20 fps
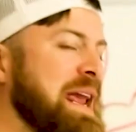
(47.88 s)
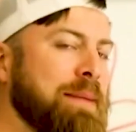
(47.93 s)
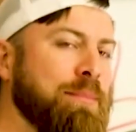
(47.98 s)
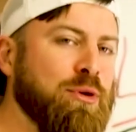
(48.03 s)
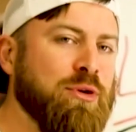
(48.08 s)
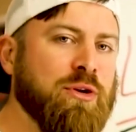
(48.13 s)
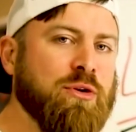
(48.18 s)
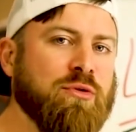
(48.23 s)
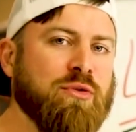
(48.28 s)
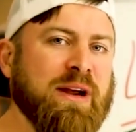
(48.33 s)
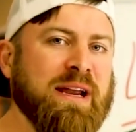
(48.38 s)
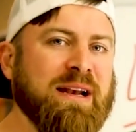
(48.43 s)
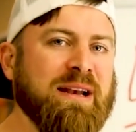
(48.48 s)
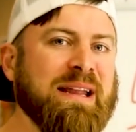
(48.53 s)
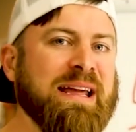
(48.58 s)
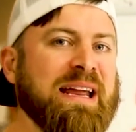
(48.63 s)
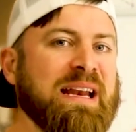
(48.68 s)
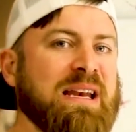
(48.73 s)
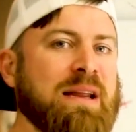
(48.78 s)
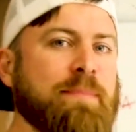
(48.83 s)
able to create a
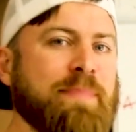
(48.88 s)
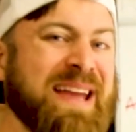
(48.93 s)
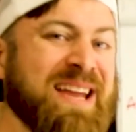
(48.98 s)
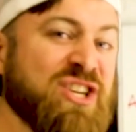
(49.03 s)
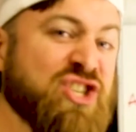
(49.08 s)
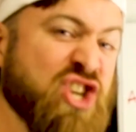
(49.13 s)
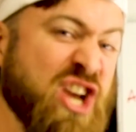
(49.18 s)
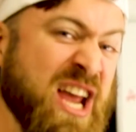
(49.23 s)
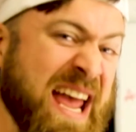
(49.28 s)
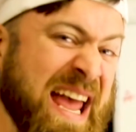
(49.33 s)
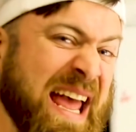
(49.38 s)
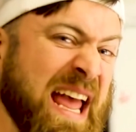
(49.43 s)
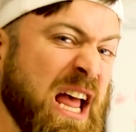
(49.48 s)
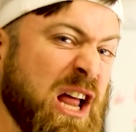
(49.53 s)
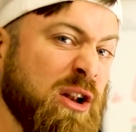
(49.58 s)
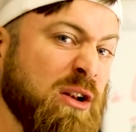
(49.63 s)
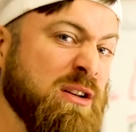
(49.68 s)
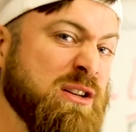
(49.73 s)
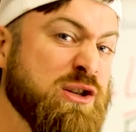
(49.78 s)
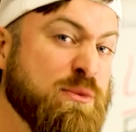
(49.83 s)
landing page
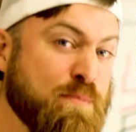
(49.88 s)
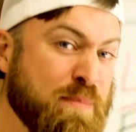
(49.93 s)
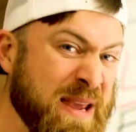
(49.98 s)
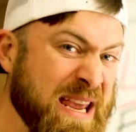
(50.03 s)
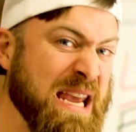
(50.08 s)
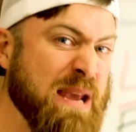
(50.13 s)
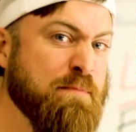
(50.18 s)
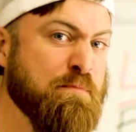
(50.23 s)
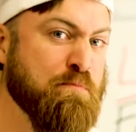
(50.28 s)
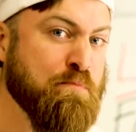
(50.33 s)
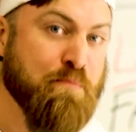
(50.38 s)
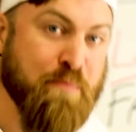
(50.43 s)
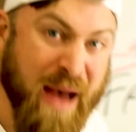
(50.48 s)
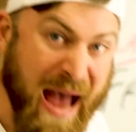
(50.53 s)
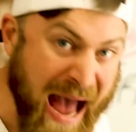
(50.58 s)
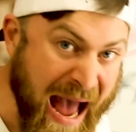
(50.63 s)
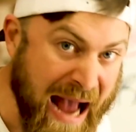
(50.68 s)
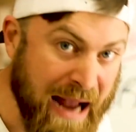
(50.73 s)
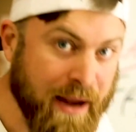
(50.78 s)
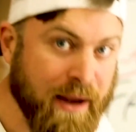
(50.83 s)
held me
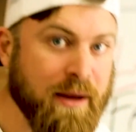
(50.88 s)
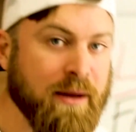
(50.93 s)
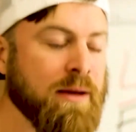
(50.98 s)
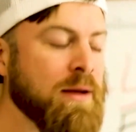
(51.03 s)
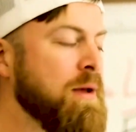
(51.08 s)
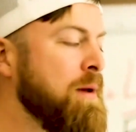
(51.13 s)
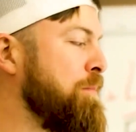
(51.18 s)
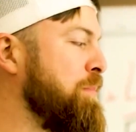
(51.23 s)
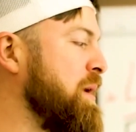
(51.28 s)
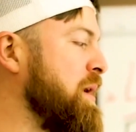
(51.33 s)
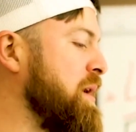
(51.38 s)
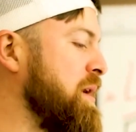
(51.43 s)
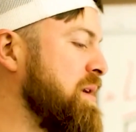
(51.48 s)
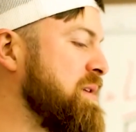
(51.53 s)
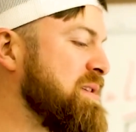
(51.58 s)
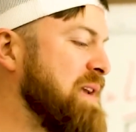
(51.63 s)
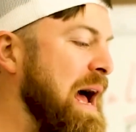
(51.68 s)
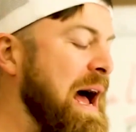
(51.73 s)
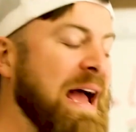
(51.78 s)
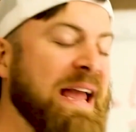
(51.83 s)
back
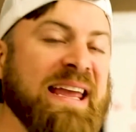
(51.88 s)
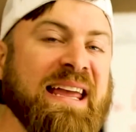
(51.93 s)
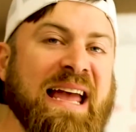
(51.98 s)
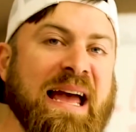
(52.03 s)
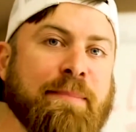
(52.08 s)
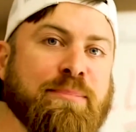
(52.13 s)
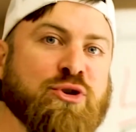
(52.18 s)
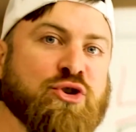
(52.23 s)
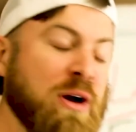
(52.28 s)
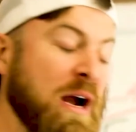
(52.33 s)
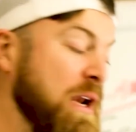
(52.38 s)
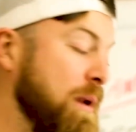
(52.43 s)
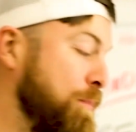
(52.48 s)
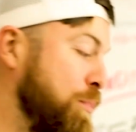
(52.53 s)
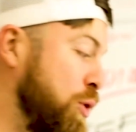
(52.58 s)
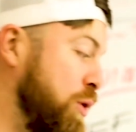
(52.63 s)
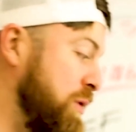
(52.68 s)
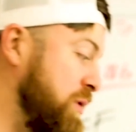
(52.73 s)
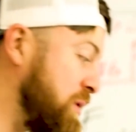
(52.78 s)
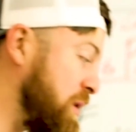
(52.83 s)
because I kept trying to
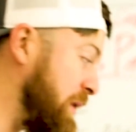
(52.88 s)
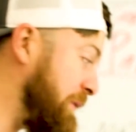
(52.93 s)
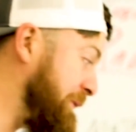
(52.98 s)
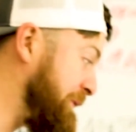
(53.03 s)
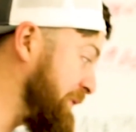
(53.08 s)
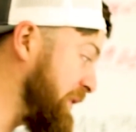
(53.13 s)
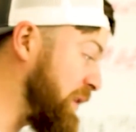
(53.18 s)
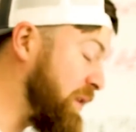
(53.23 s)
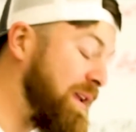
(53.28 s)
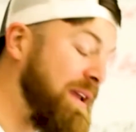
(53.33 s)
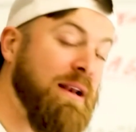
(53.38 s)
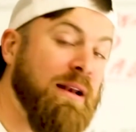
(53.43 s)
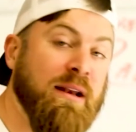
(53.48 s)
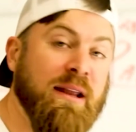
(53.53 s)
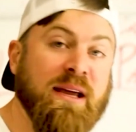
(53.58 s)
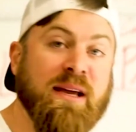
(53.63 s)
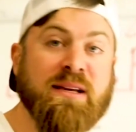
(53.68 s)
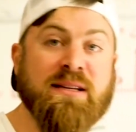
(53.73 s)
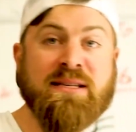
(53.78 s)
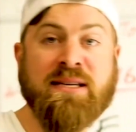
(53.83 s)
put affiliate
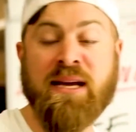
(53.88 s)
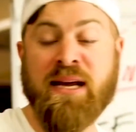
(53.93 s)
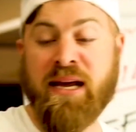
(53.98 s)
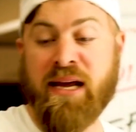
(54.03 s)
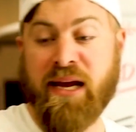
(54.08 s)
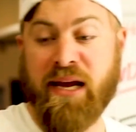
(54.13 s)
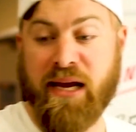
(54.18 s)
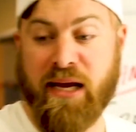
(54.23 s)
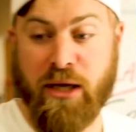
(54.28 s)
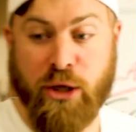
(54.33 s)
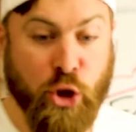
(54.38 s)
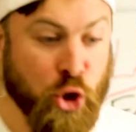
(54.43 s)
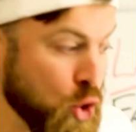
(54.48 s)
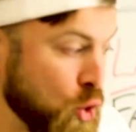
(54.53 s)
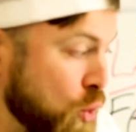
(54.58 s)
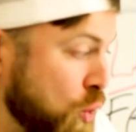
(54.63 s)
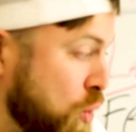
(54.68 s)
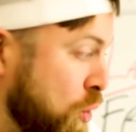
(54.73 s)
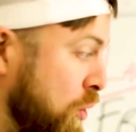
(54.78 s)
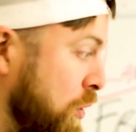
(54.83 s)
links in
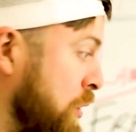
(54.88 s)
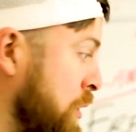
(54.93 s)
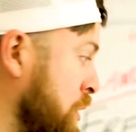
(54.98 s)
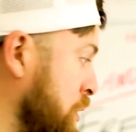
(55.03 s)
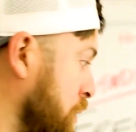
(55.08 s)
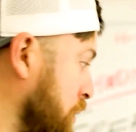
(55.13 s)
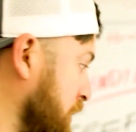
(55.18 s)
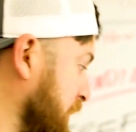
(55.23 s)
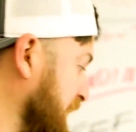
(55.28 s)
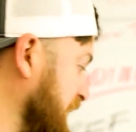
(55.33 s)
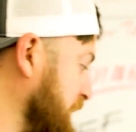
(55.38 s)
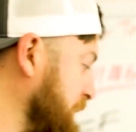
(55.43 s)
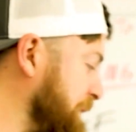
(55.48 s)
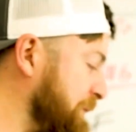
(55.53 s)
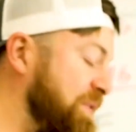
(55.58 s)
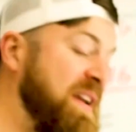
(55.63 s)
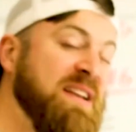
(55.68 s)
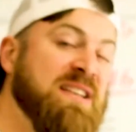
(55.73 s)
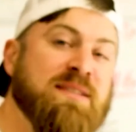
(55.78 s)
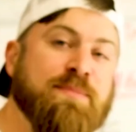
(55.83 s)
Google or in
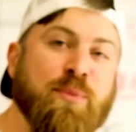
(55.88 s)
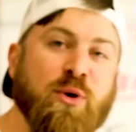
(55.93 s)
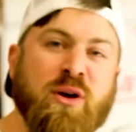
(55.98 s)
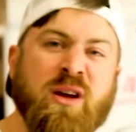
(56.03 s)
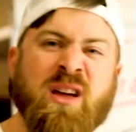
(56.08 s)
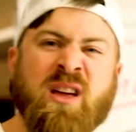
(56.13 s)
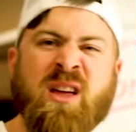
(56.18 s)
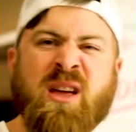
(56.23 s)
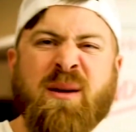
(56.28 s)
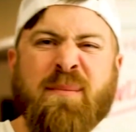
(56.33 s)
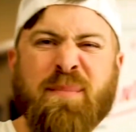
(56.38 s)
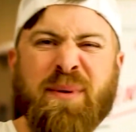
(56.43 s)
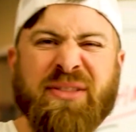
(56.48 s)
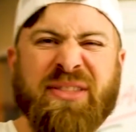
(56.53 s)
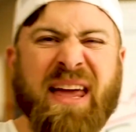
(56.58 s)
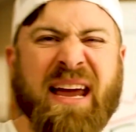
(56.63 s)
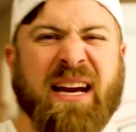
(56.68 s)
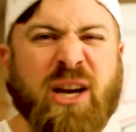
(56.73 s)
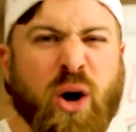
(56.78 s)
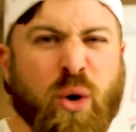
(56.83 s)
Facebook, but
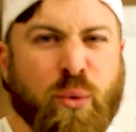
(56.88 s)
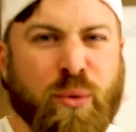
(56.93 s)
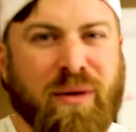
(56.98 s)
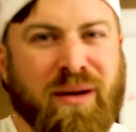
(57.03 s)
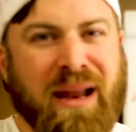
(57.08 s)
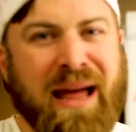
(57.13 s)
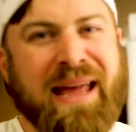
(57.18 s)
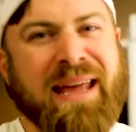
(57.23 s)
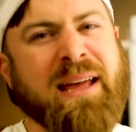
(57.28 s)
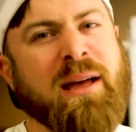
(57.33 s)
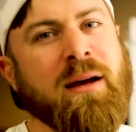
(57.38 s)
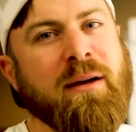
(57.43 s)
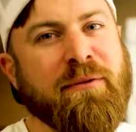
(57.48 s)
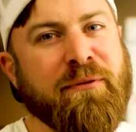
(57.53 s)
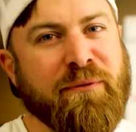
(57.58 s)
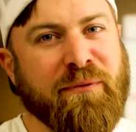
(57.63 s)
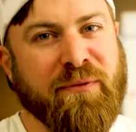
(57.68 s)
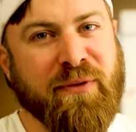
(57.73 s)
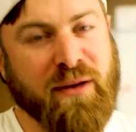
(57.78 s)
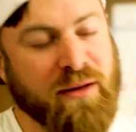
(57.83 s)
they don't like
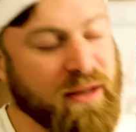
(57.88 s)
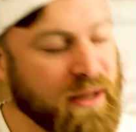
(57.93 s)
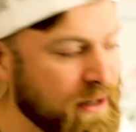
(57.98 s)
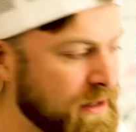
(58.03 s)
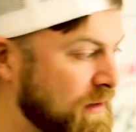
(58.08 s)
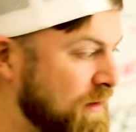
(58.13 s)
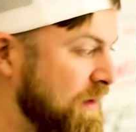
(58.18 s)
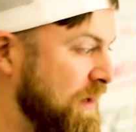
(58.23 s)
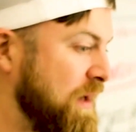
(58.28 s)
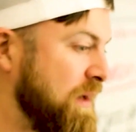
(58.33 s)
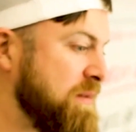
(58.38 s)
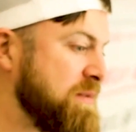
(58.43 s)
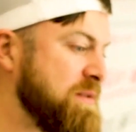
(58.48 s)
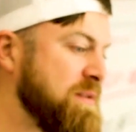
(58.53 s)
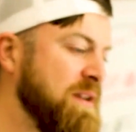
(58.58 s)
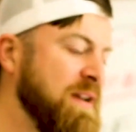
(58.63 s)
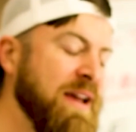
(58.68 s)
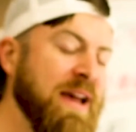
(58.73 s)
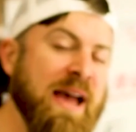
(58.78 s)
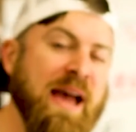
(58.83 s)
affiliate links.
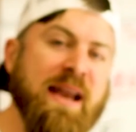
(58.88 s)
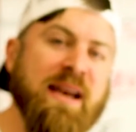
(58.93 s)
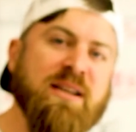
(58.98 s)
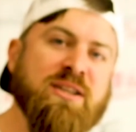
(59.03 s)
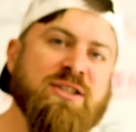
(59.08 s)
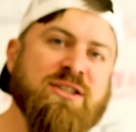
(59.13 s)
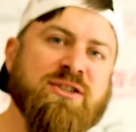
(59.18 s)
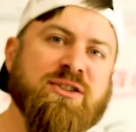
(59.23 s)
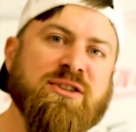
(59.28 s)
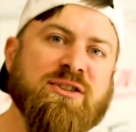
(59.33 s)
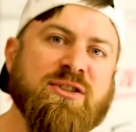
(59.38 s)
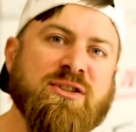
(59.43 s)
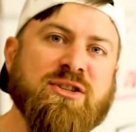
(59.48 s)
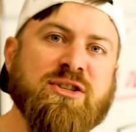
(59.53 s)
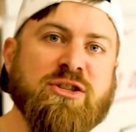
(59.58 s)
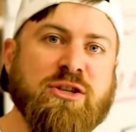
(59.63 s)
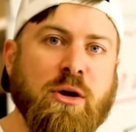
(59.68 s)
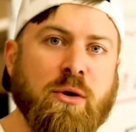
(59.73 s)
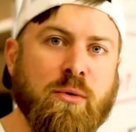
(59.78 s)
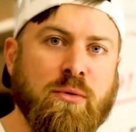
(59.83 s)
And it's just
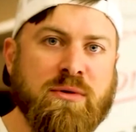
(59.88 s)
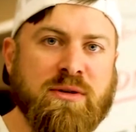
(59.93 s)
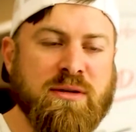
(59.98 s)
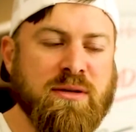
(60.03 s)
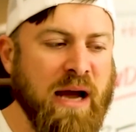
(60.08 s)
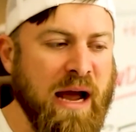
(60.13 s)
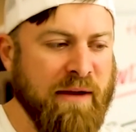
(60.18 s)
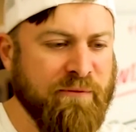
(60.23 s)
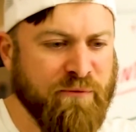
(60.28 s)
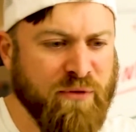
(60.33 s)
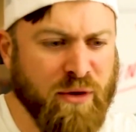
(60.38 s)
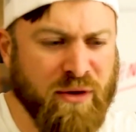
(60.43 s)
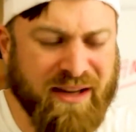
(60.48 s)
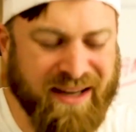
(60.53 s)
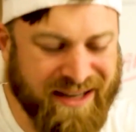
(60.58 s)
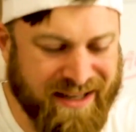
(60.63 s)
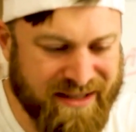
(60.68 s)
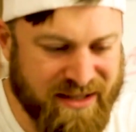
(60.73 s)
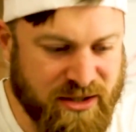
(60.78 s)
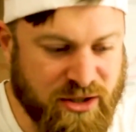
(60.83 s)
so, I feel
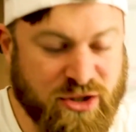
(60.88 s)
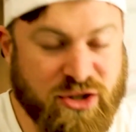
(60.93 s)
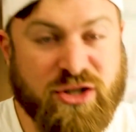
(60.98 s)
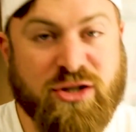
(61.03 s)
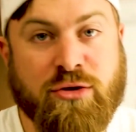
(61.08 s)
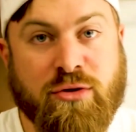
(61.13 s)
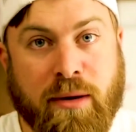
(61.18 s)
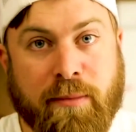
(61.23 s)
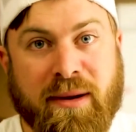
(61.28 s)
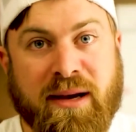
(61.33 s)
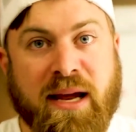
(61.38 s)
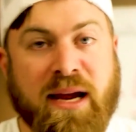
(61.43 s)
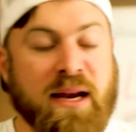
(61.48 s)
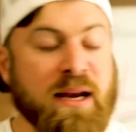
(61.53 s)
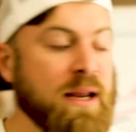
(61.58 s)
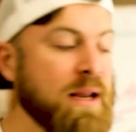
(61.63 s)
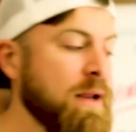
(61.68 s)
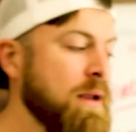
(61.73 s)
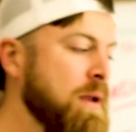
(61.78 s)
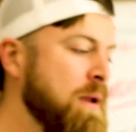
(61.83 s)
like it's
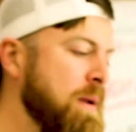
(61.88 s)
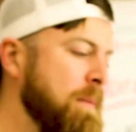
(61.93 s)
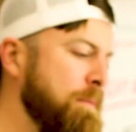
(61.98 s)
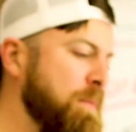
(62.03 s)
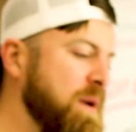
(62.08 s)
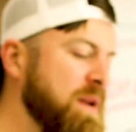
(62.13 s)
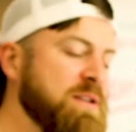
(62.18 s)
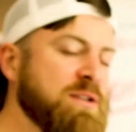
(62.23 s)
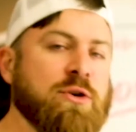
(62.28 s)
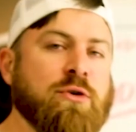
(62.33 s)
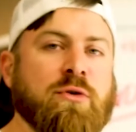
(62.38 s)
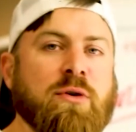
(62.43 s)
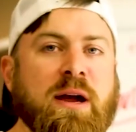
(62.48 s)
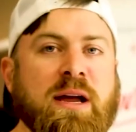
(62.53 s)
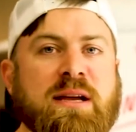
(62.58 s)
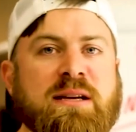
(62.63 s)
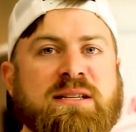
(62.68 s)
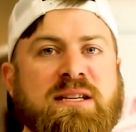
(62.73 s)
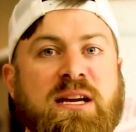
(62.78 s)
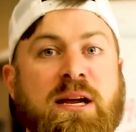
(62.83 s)
discriminating, but it's
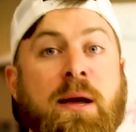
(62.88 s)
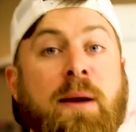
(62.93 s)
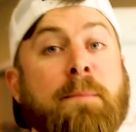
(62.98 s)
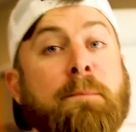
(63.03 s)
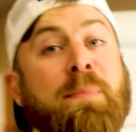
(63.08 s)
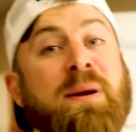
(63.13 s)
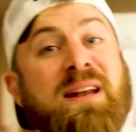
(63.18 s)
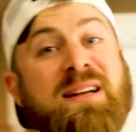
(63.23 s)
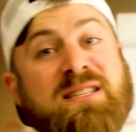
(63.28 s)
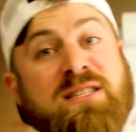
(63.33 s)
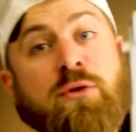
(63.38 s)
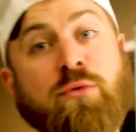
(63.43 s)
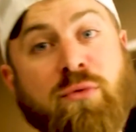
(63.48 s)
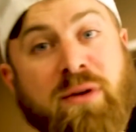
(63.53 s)
crazy, but it's the